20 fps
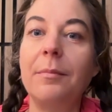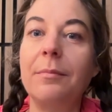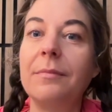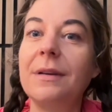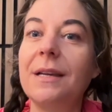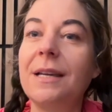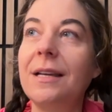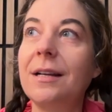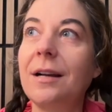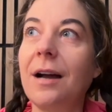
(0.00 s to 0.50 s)

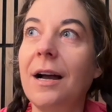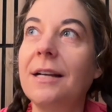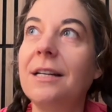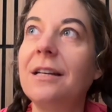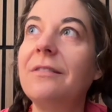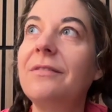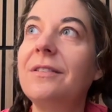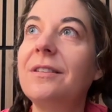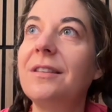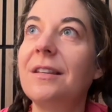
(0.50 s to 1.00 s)
He kind
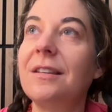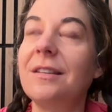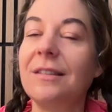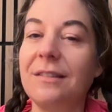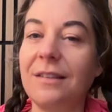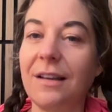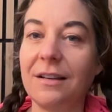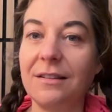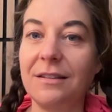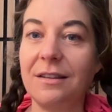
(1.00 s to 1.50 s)
of is this
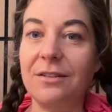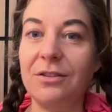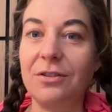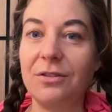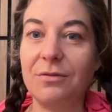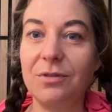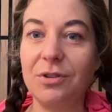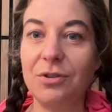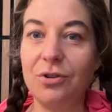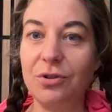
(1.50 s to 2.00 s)
sexist
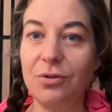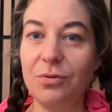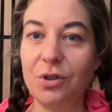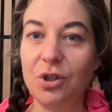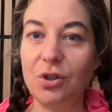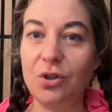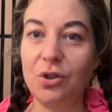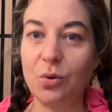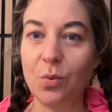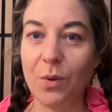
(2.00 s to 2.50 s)

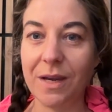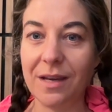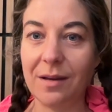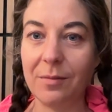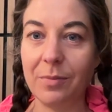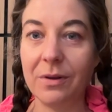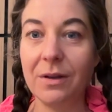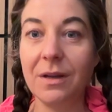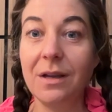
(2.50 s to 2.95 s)
dweeb.